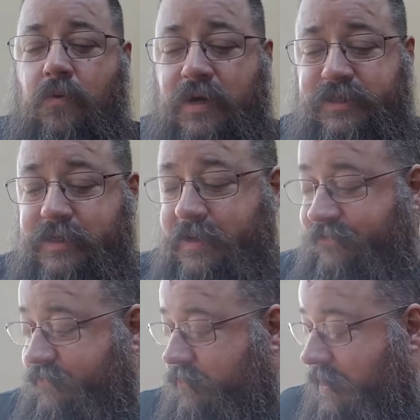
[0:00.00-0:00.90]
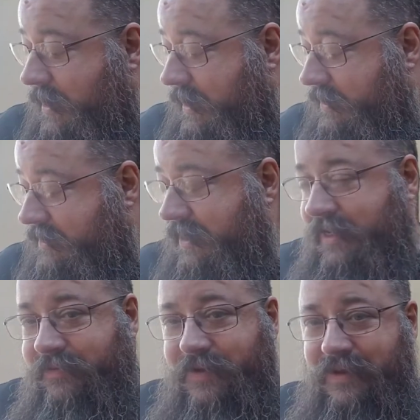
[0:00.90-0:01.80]
Watching them for a while, I
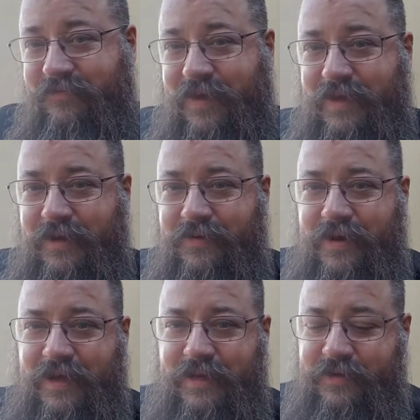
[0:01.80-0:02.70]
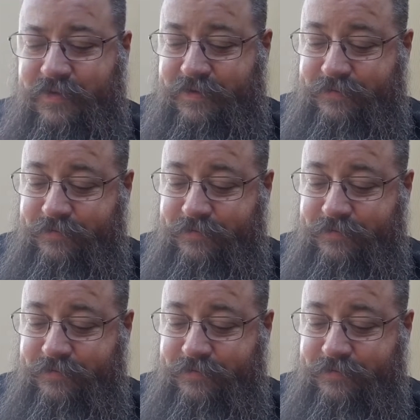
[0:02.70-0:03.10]
decided, man, if they can do it, I can do it.